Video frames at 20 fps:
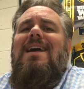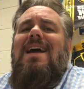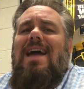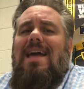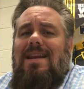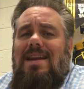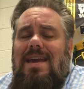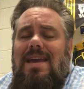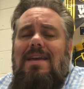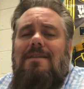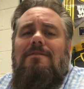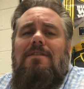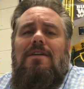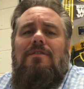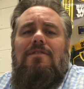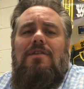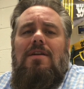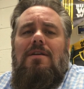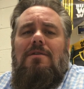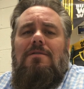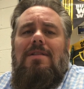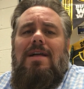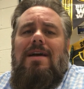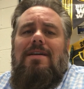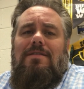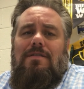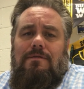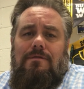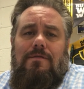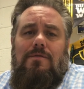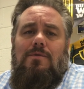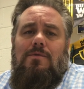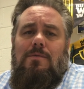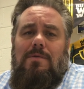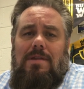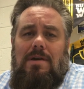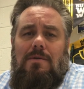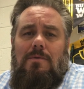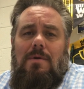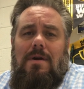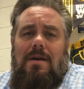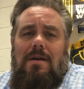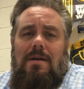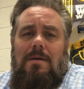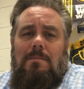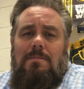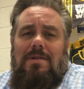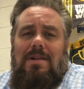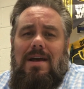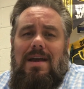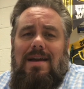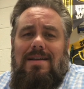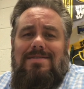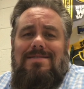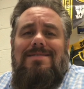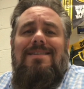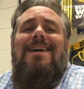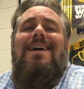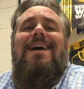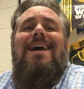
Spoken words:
and even if you don't like to fool with aquarium plants.